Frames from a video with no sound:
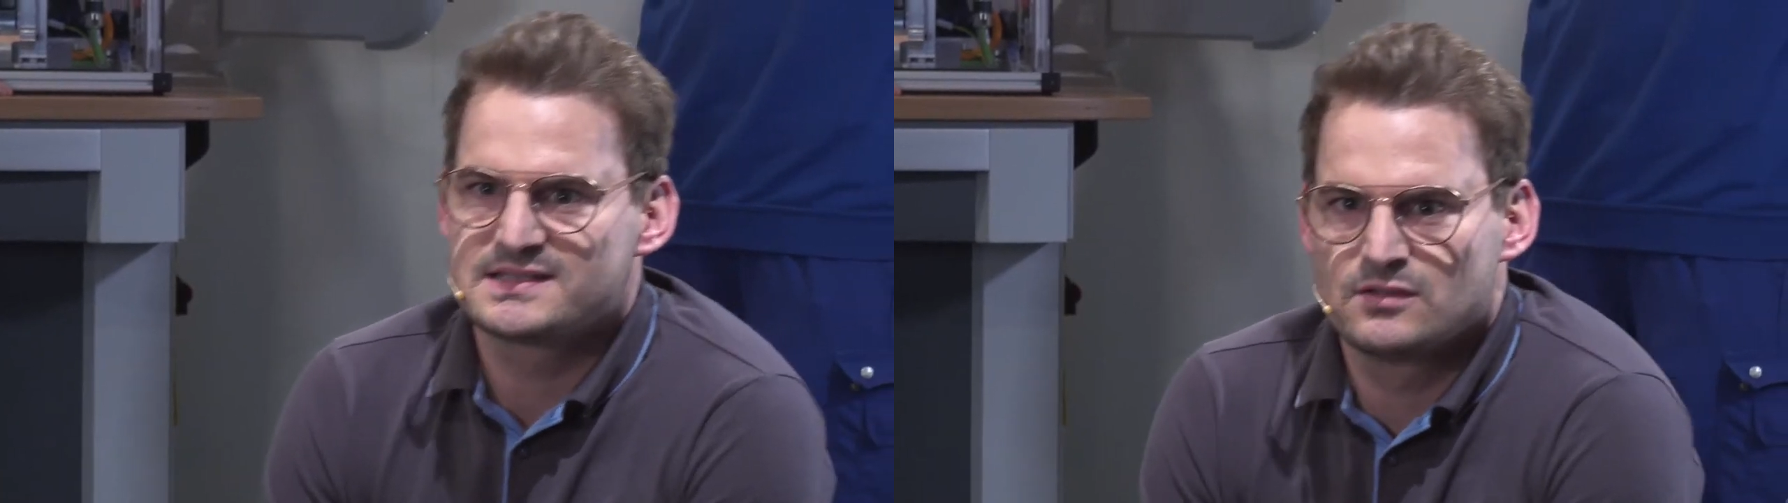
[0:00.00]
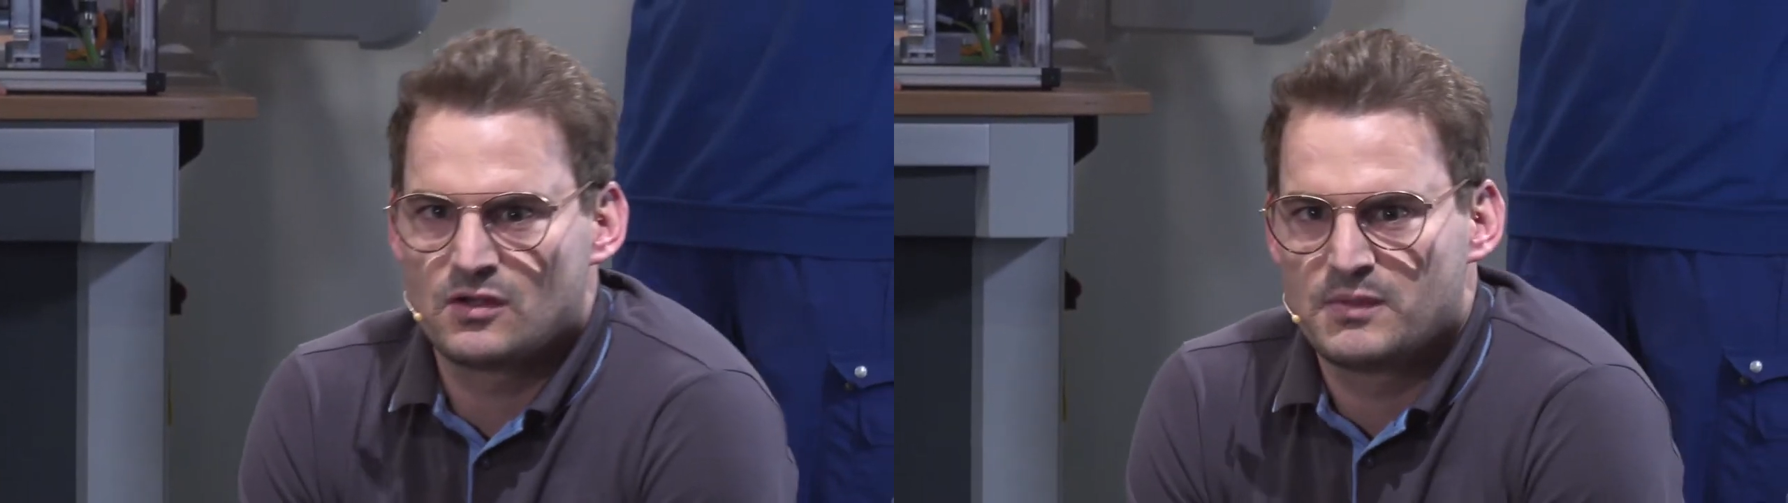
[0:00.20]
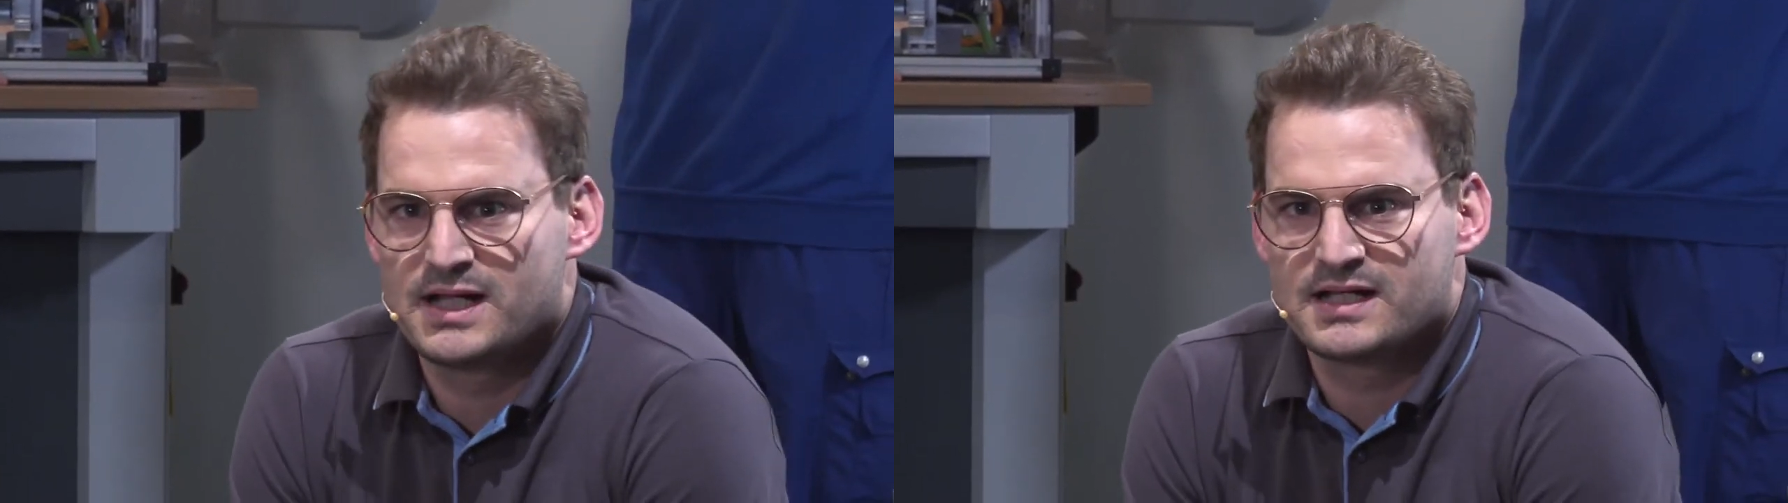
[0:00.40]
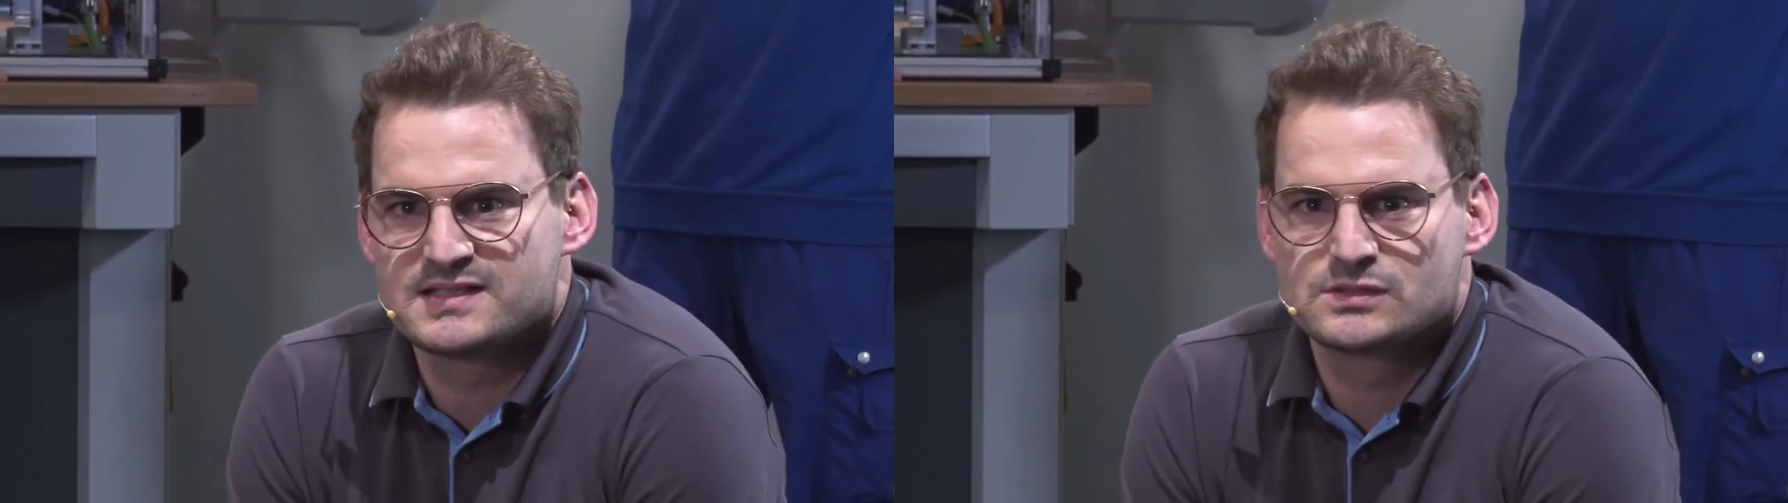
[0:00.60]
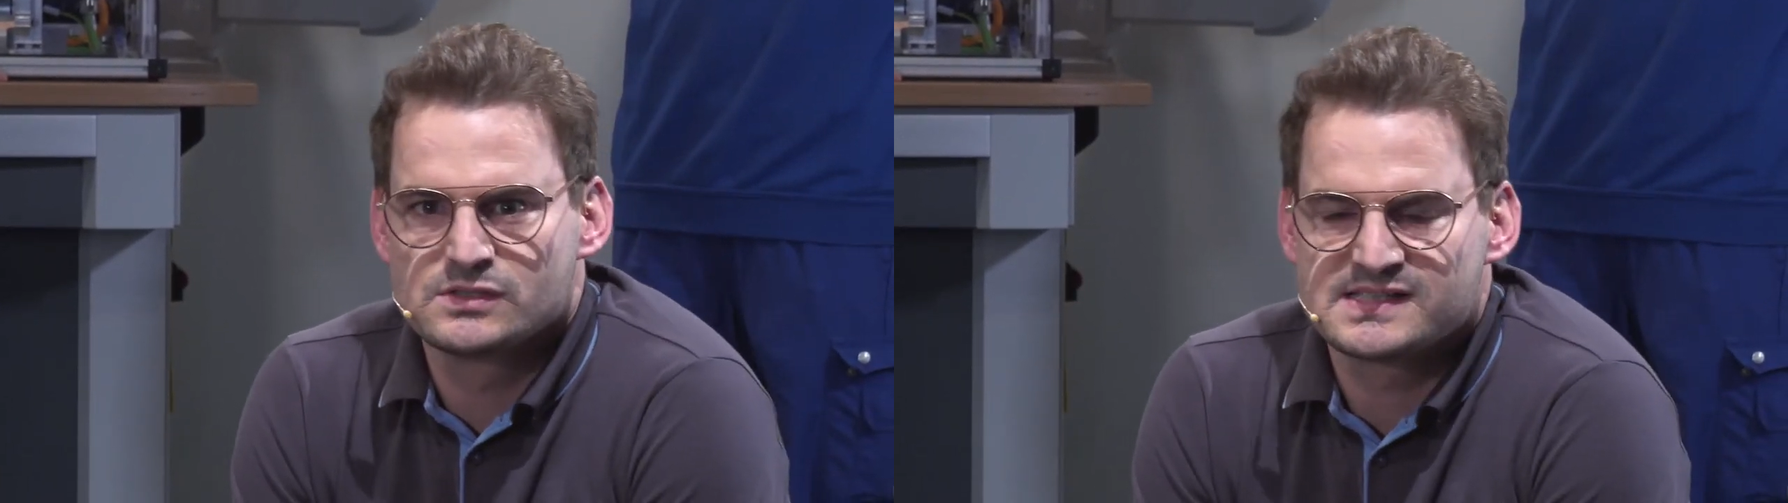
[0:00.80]
And I
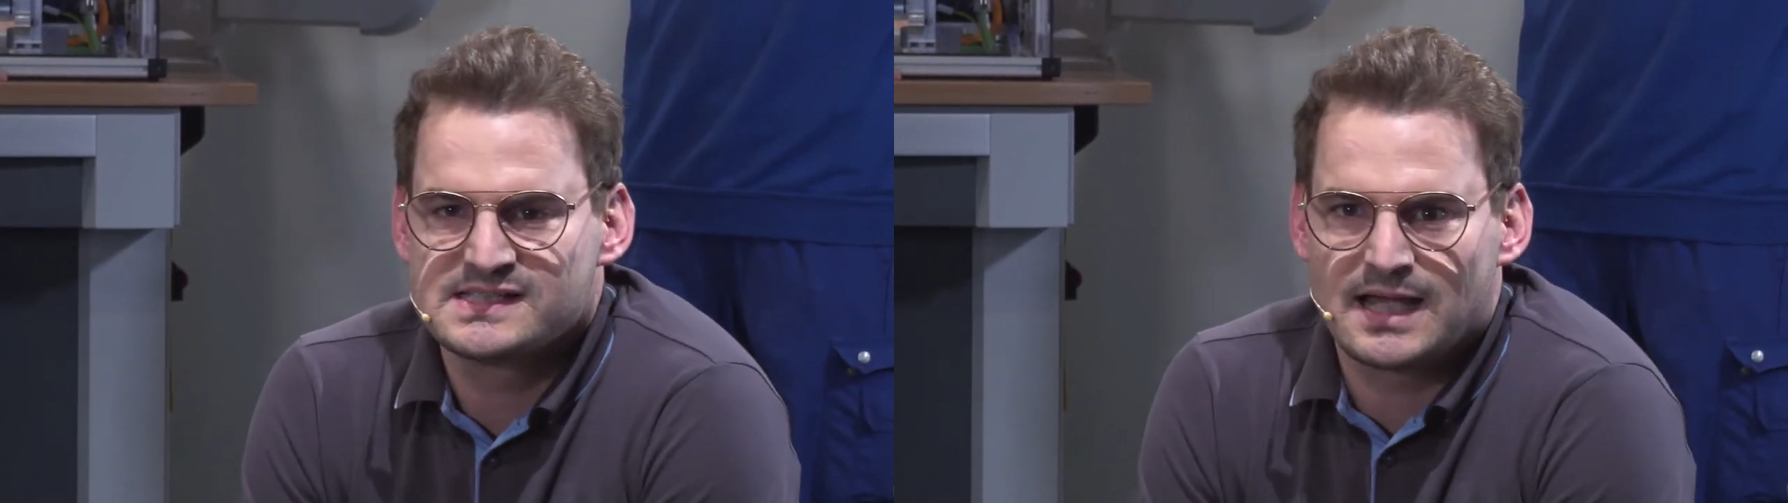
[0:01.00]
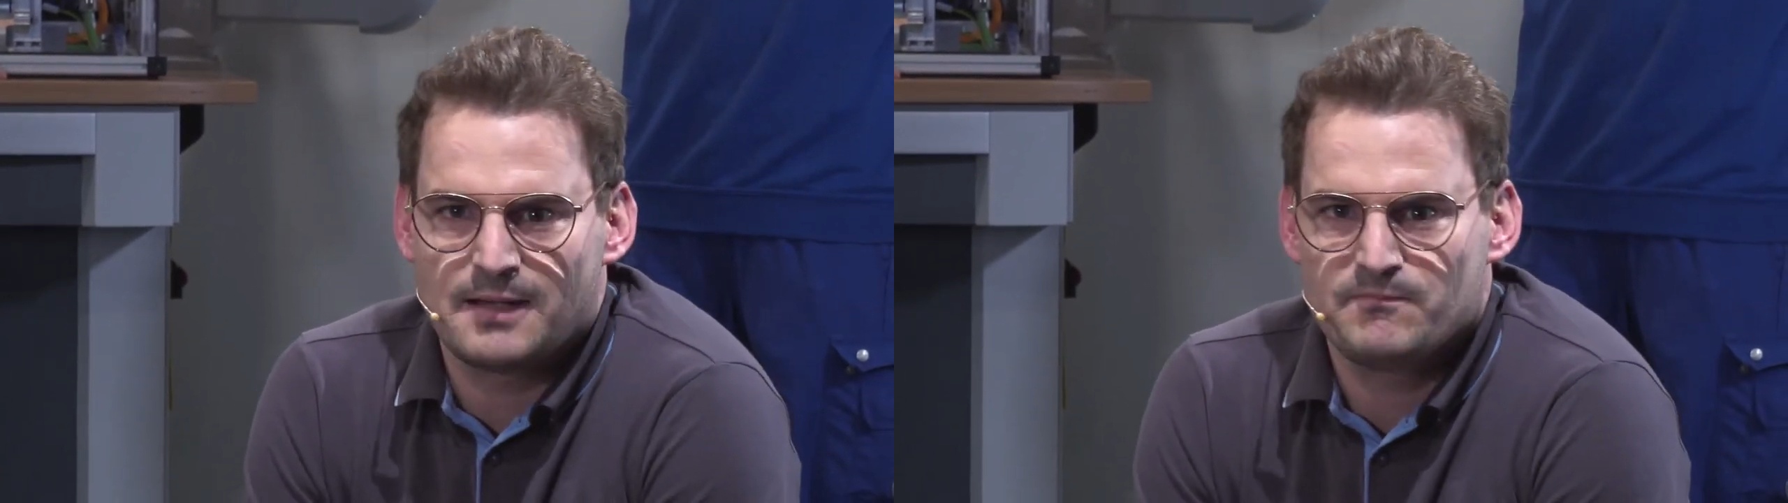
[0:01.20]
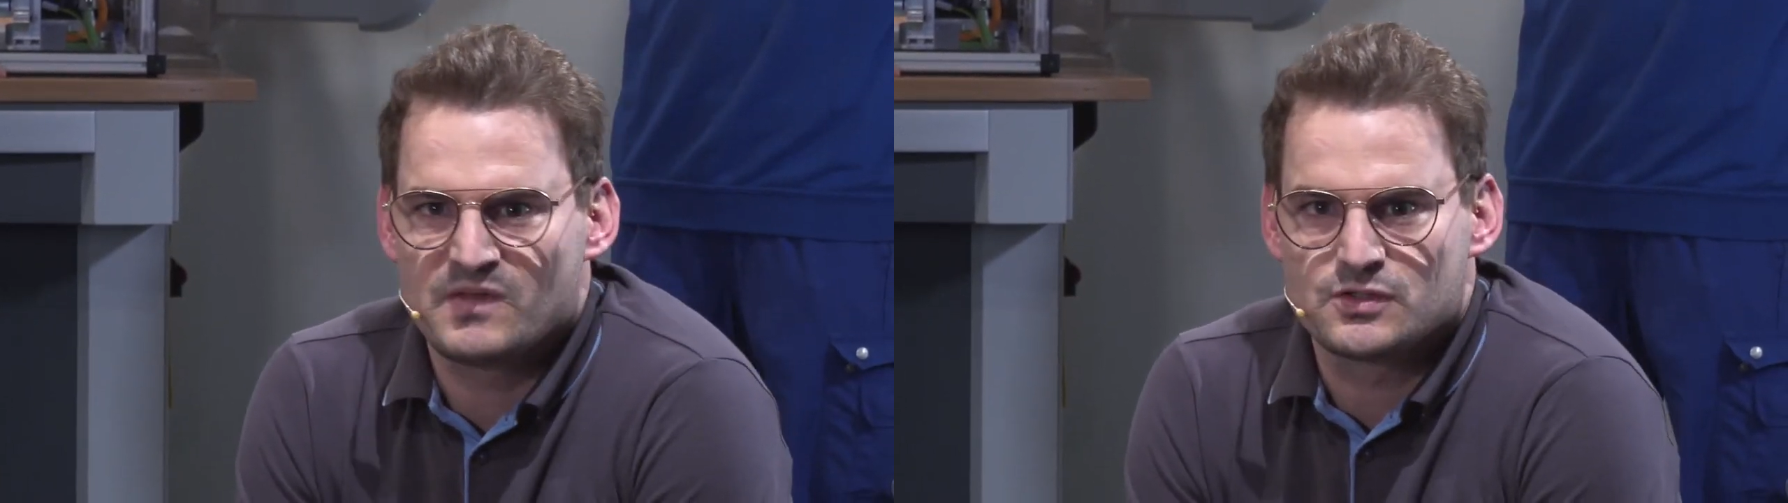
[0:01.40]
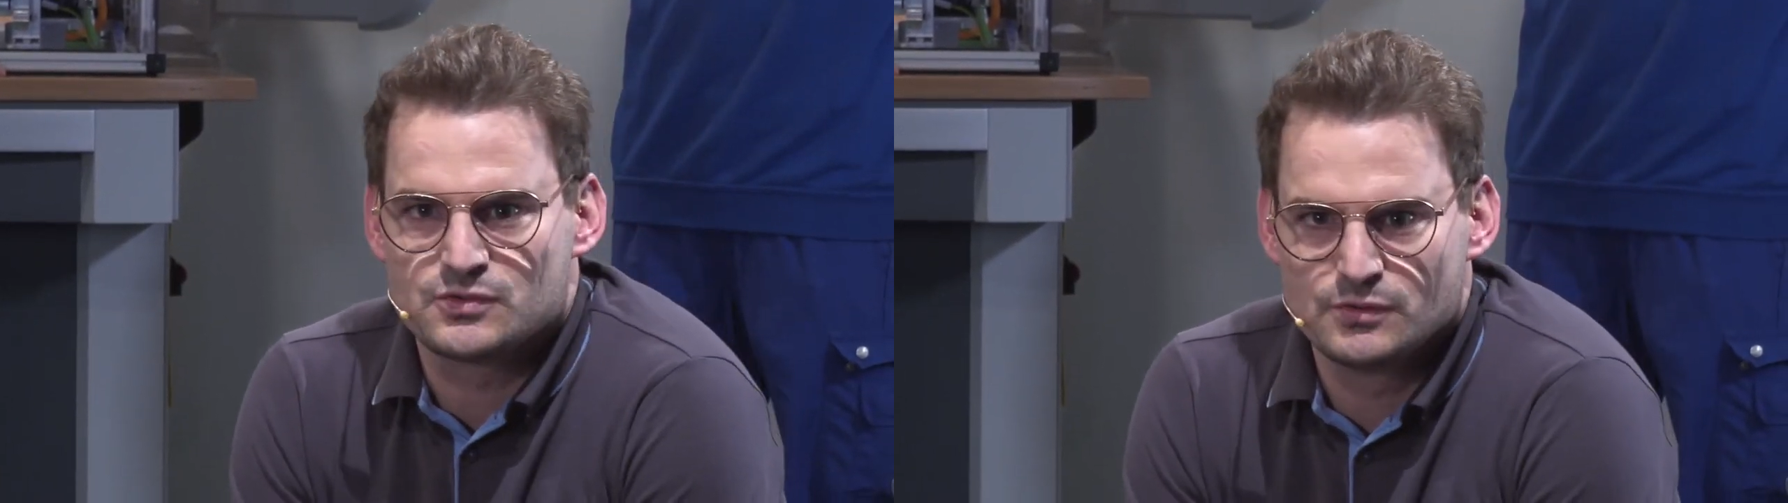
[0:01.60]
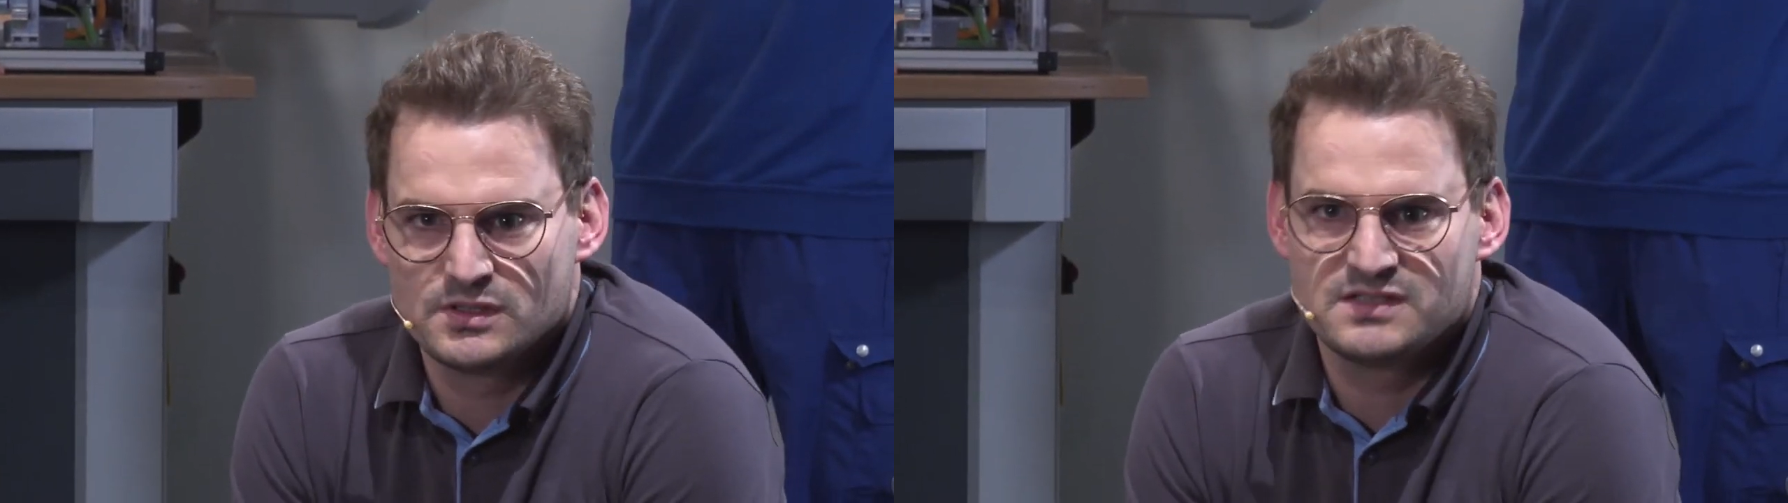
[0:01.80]
would like to turn to